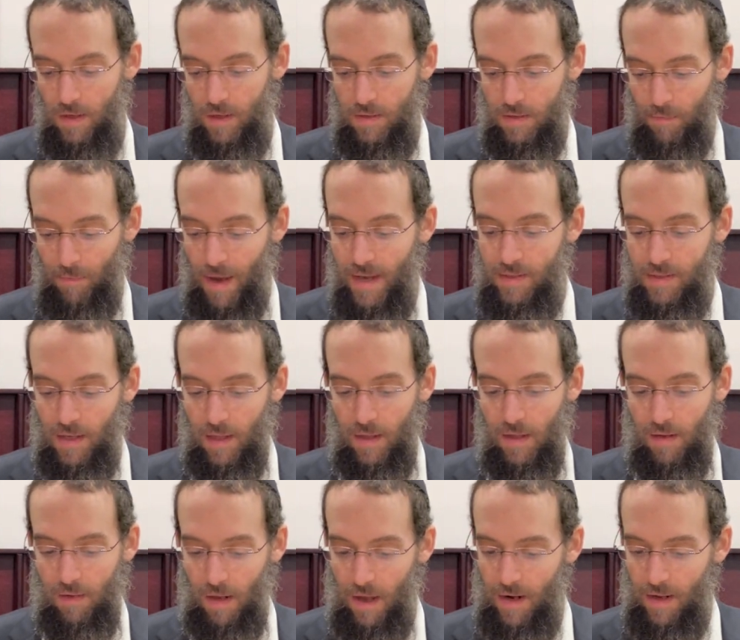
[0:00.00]
So
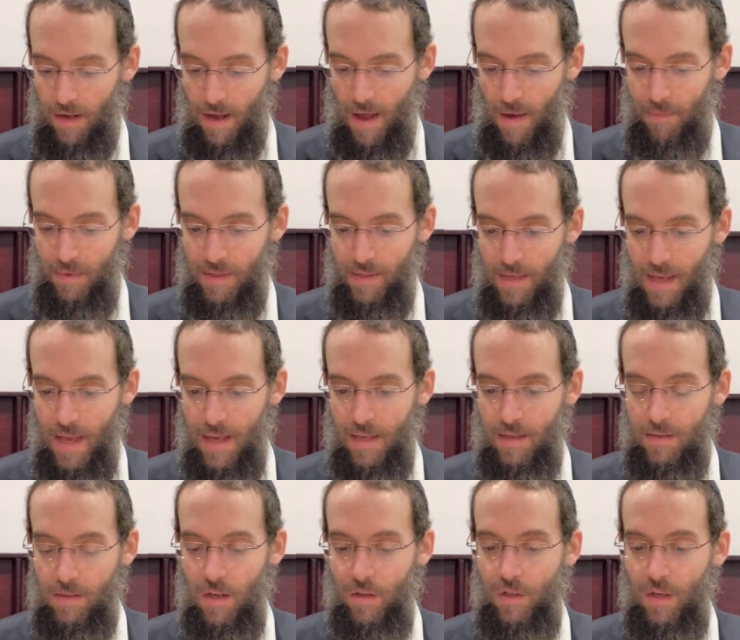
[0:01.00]
basically, the Tanakhama is saying
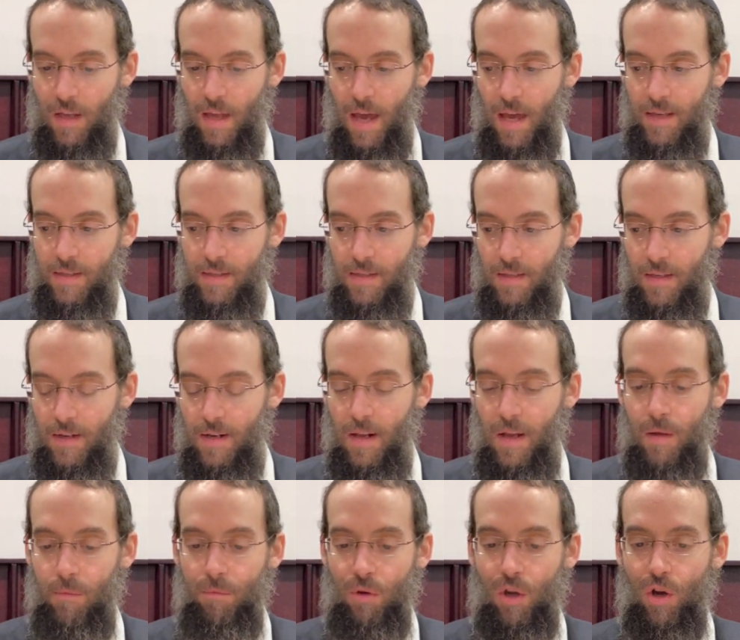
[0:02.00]
in such a case,
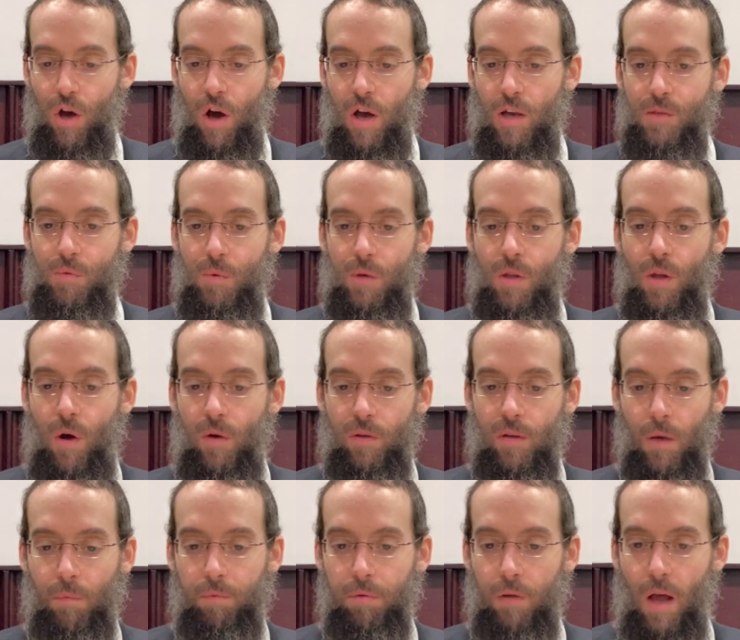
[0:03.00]
because we
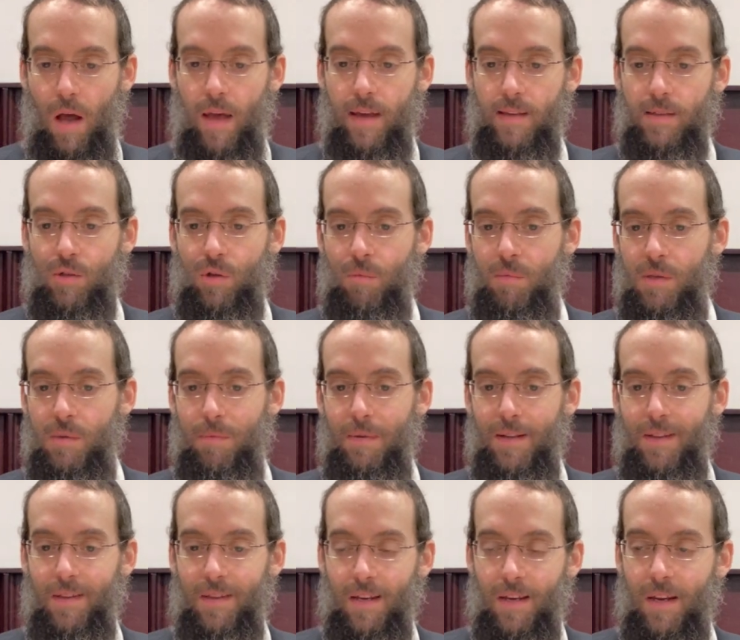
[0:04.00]
don't apply ksubas
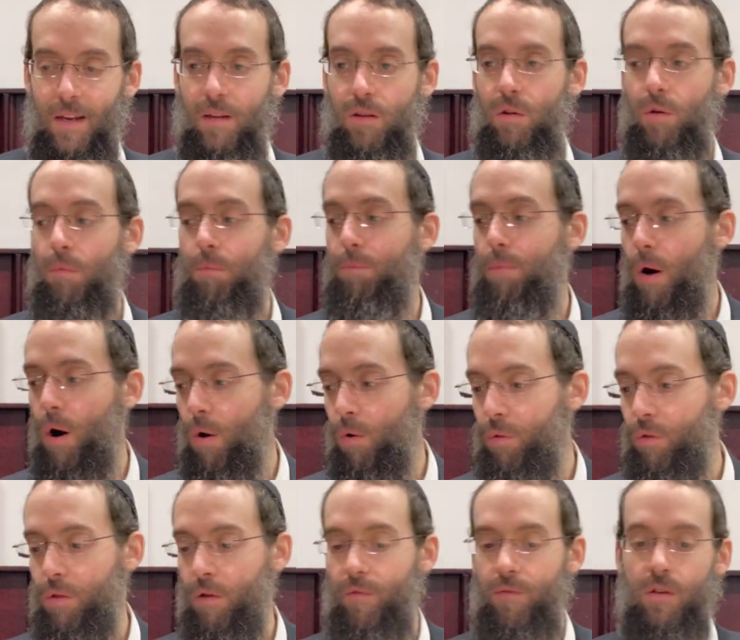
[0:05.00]
min to
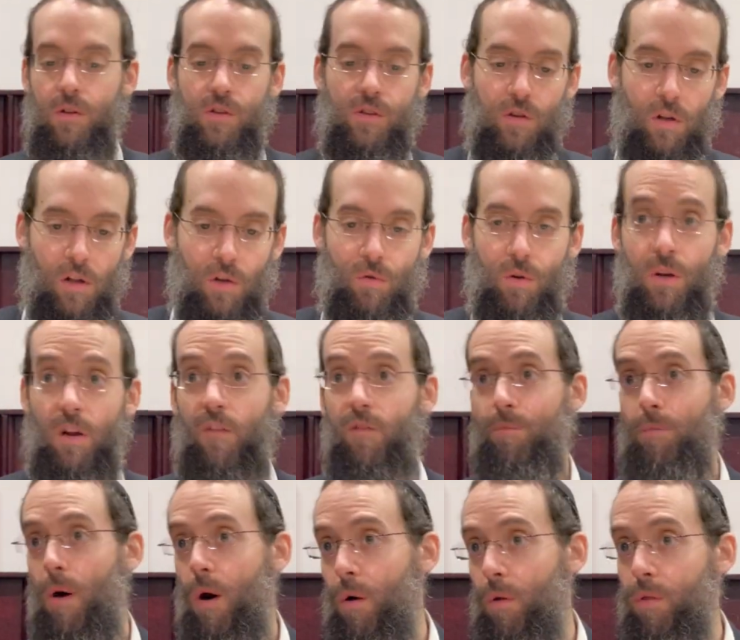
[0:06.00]
both of the children
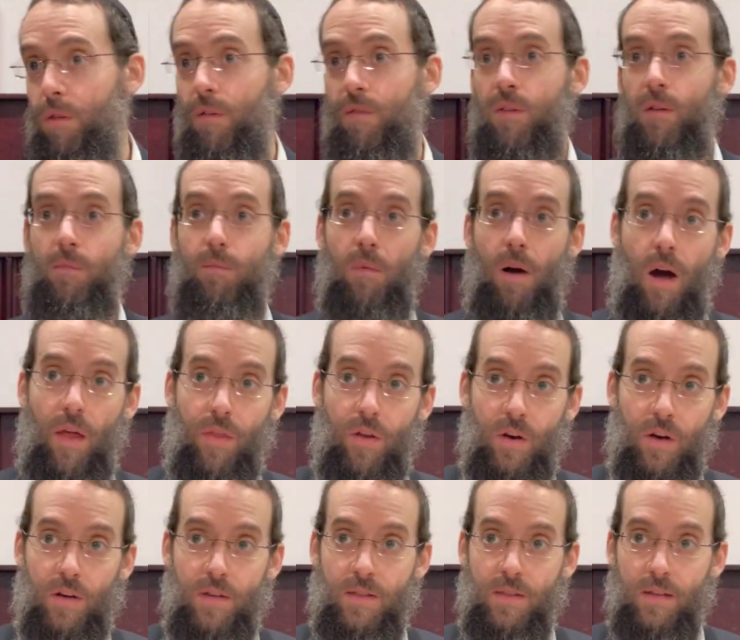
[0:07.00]
of both of the
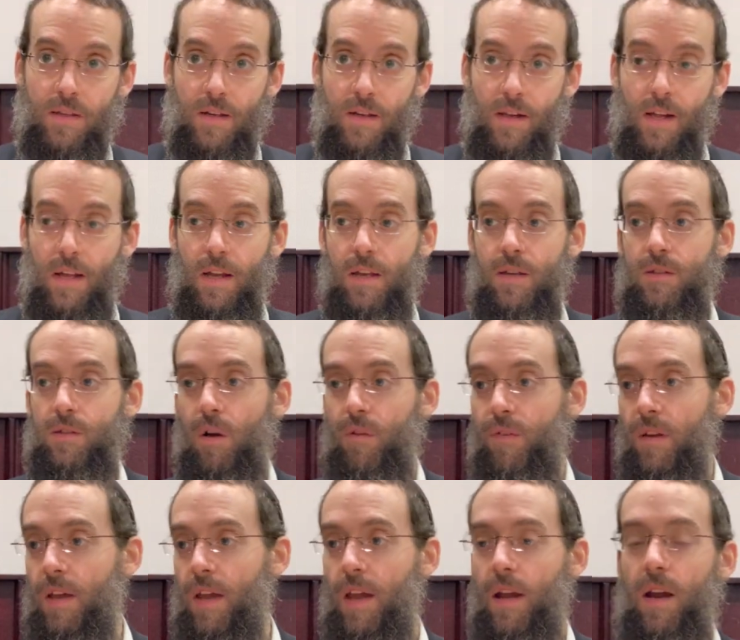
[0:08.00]
mothers so
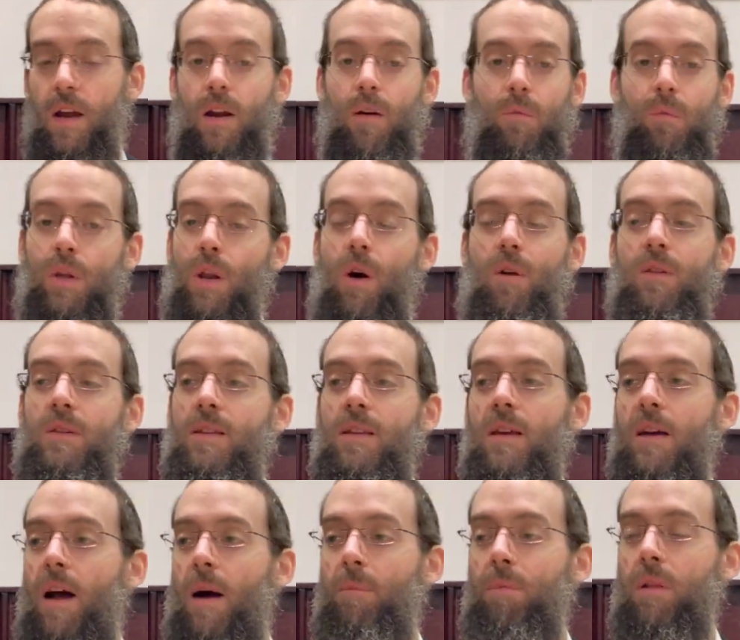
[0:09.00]
over here, we don't
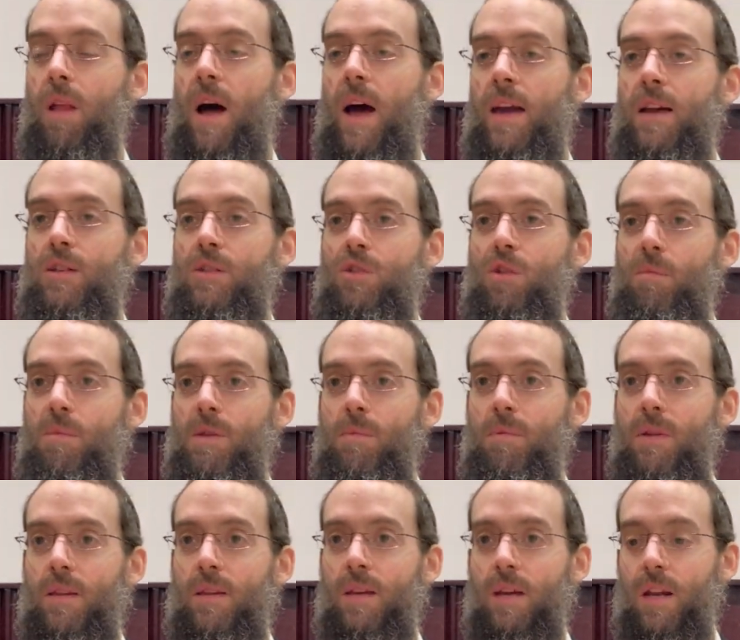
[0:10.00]
apply ksubas
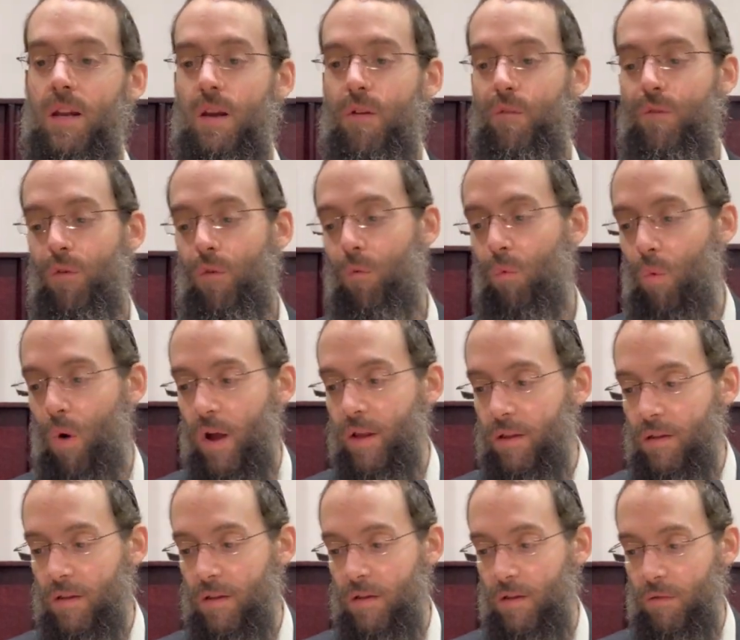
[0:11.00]
ben for
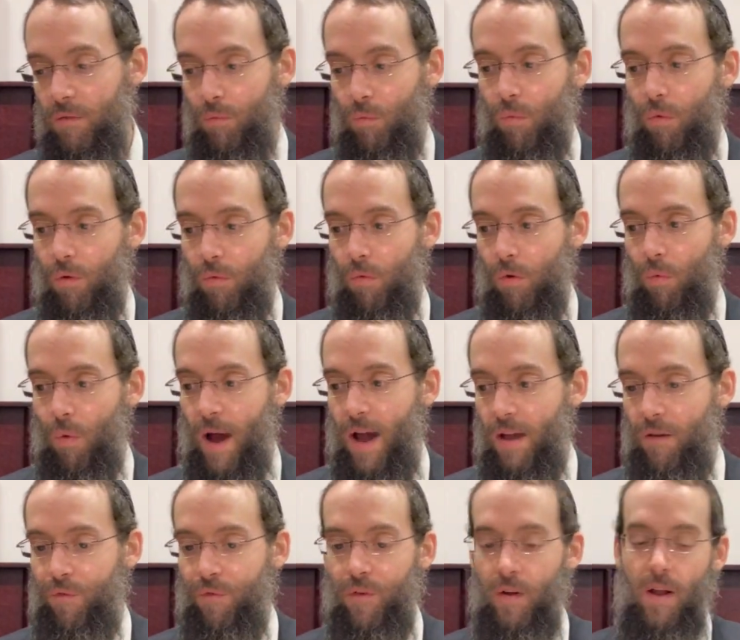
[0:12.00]
one
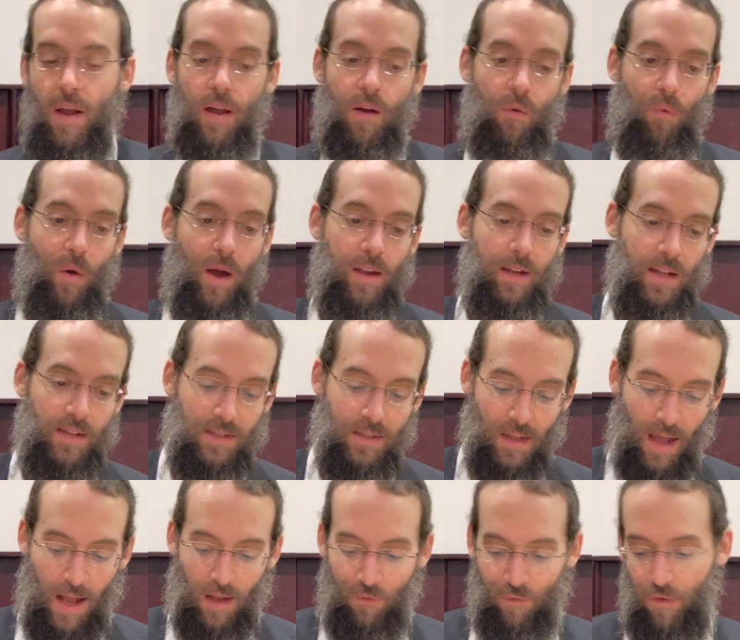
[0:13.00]
wife when it's
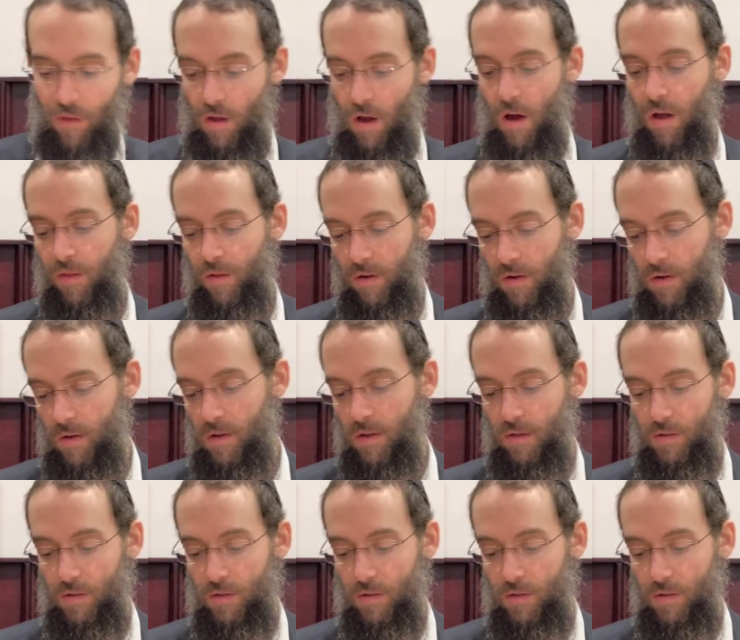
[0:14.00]
not for the other.